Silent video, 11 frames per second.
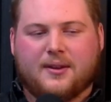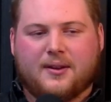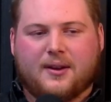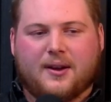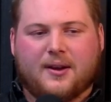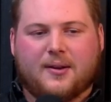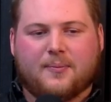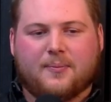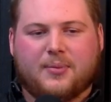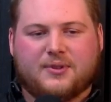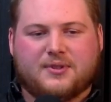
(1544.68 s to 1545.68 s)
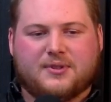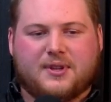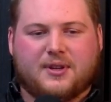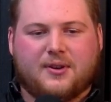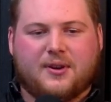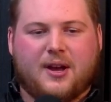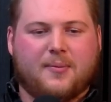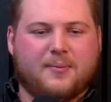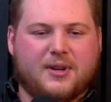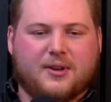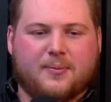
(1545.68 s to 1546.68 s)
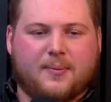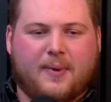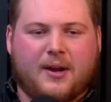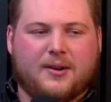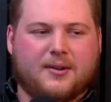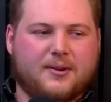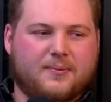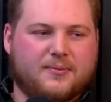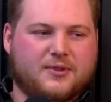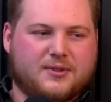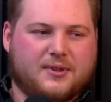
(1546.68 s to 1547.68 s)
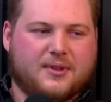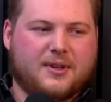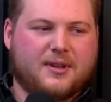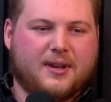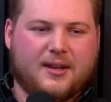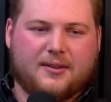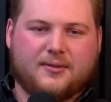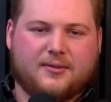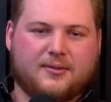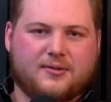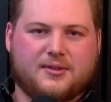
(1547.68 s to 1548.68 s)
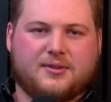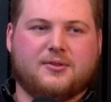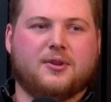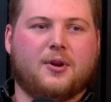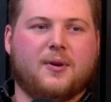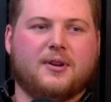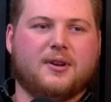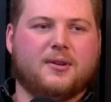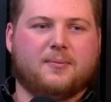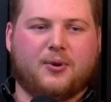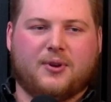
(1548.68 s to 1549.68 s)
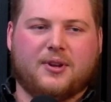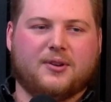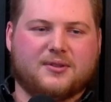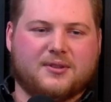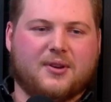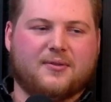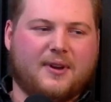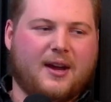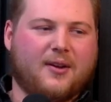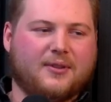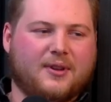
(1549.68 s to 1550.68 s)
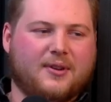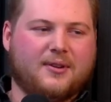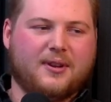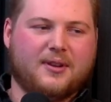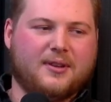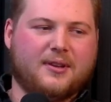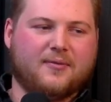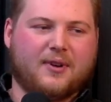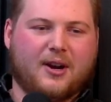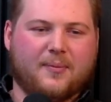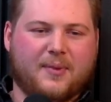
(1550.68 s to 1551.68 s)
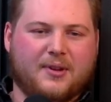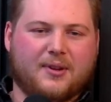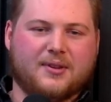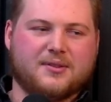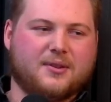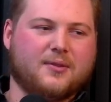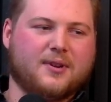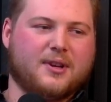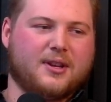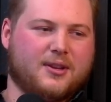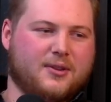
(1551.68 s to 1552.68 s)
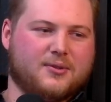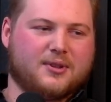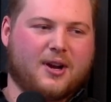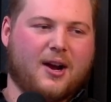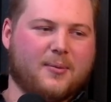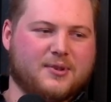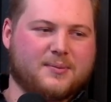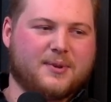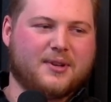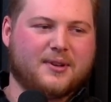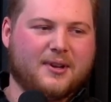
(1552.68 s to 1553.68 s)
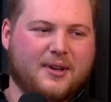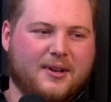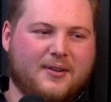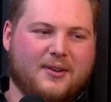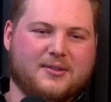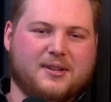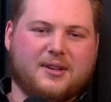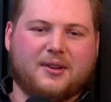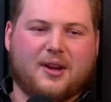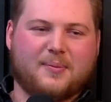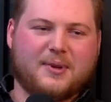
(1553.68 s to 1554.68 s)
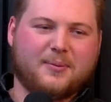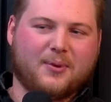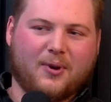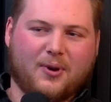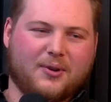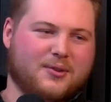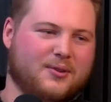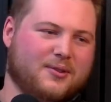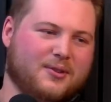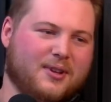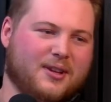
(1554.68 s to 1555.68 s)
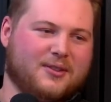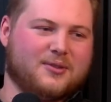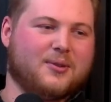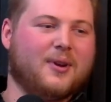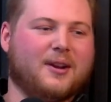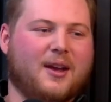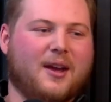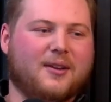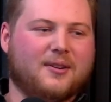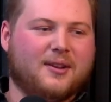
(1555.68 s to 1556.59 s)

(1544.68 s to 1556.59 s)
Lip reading: But just like going out and being open-minded and just like, just knowing that putting yourself out there in the environment is already a huge accomplishment, because like a lot of people aren't like doing that.